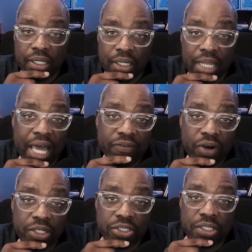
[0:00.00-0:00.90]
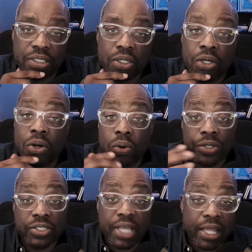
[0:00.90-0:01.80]
A live auction or a
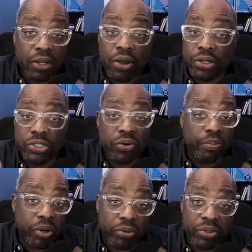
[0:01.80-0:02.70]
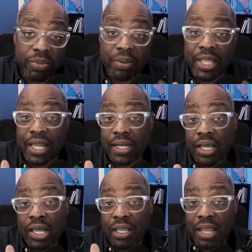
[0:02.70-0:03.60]
silent auction, or both. And maybe that
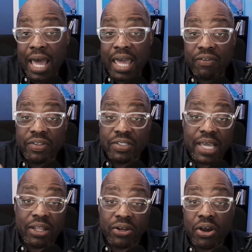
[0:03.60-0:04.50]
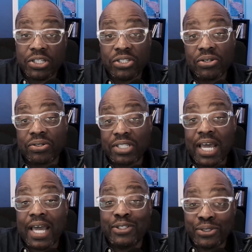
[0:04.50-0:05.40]
live and silent auction are
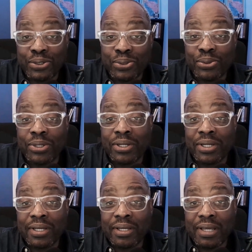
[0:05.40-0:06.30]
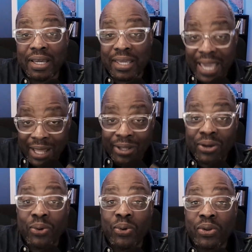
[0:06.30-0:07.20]
tied to a gala
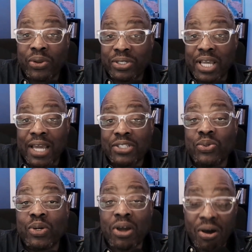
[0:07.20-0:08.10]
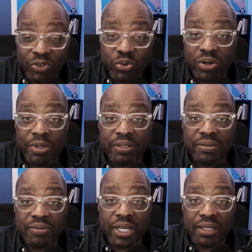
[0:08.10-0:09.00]
or they're tied to a golf tournament,
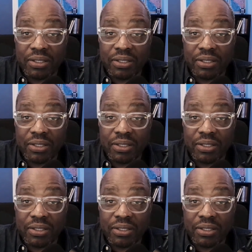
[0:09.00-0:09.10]
right?